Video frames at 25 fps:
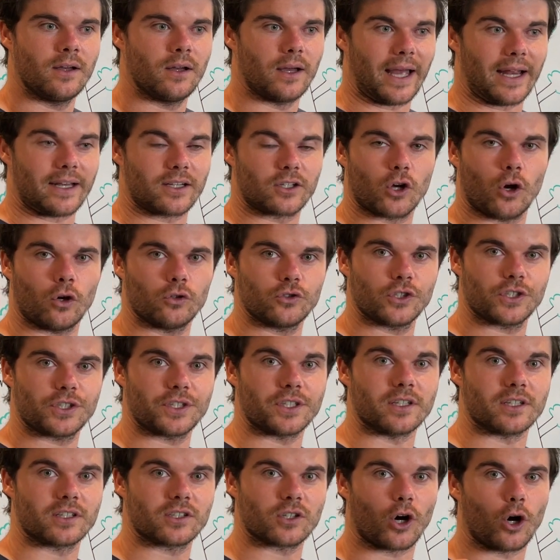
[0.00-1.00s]
and
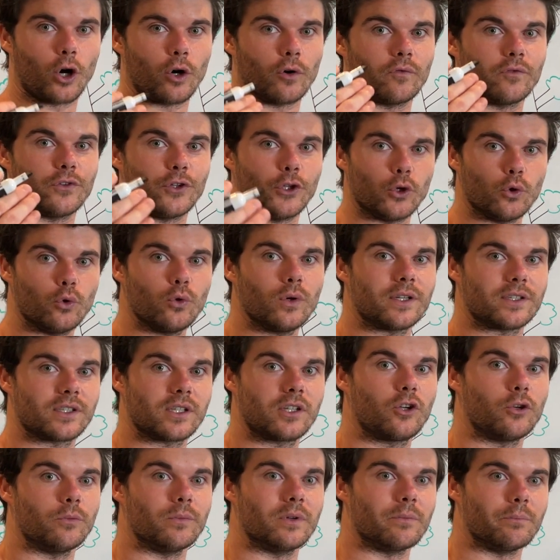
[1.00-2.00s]
consciousness of you as a
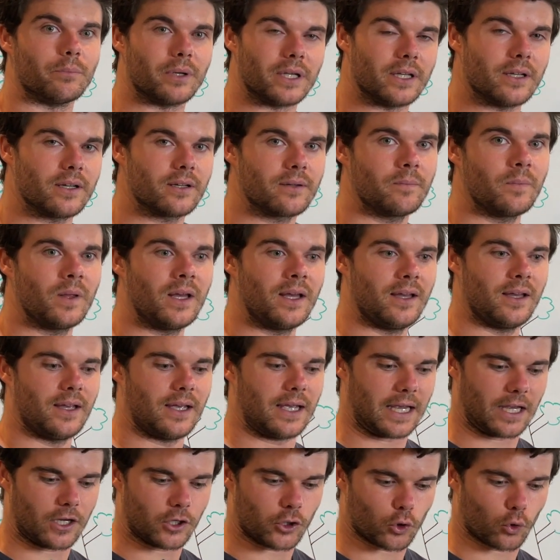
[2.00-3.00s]
human being
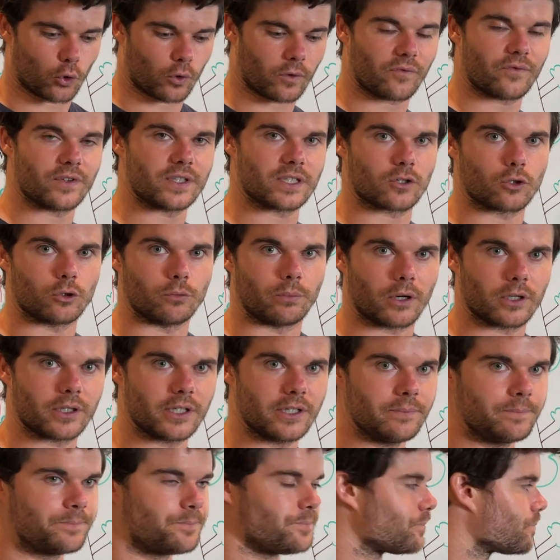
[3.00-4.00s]
in your physical body,